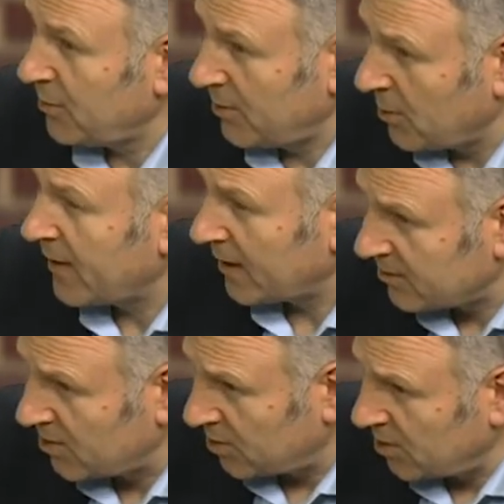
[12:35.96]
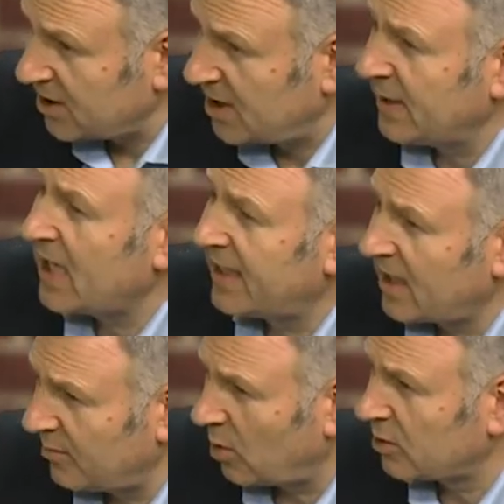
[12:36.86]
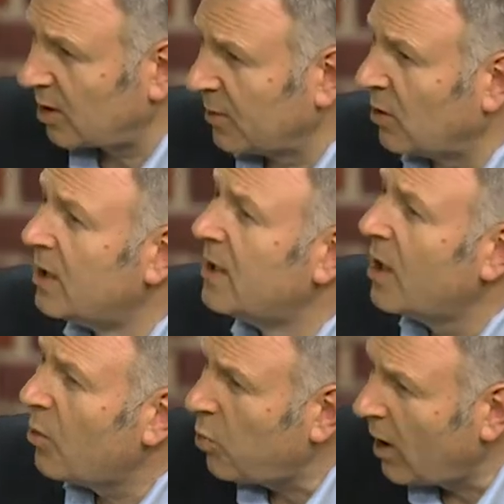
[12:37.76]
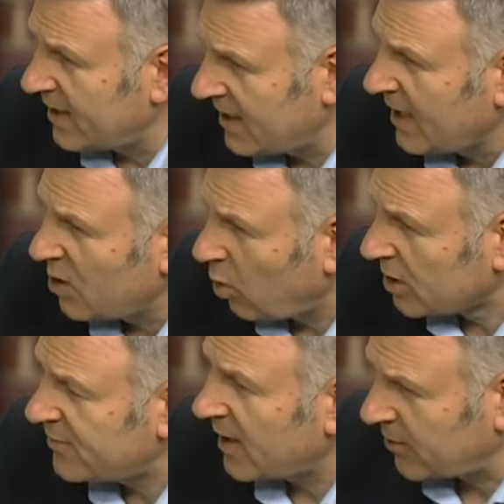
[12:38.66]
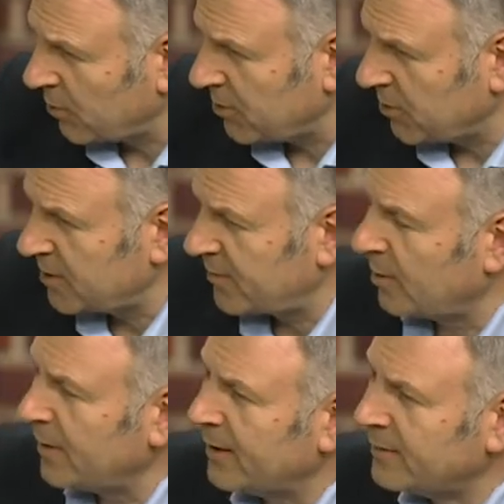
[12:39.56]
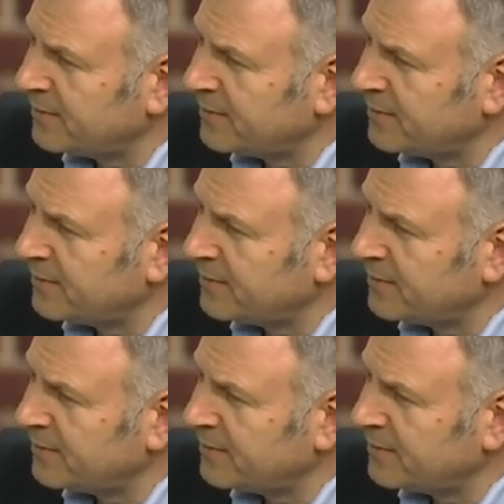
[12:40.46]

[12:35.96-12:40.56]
you, you think there's good news to be had out of Balcombe, though. And quantify the good news for me.